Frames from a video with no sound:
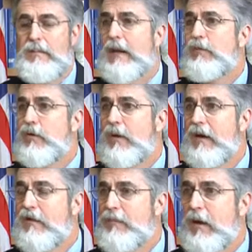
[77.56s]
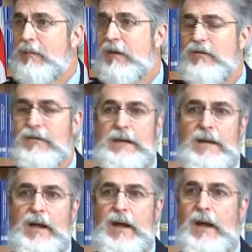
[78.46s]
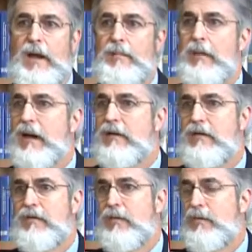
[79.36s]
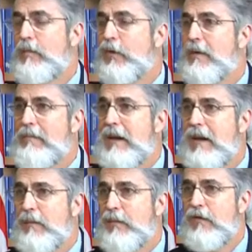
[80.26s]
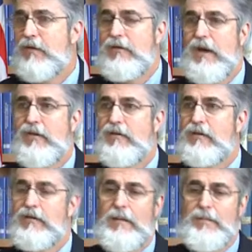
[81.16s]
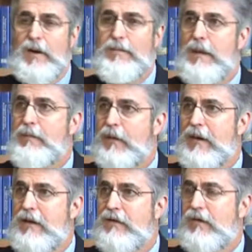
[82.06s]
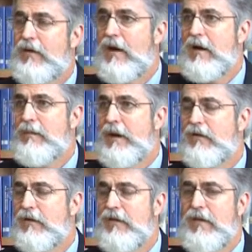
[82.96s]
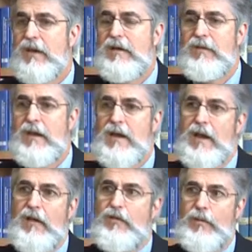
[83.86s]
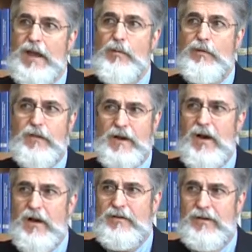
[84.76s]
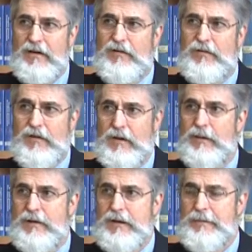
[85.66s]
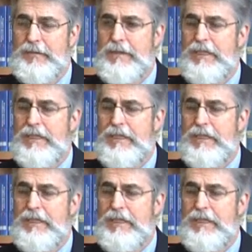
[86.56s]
laboratory experiments. I do multimedia presentations. I bring people in to talk about certain things. And so that was the context for the learning.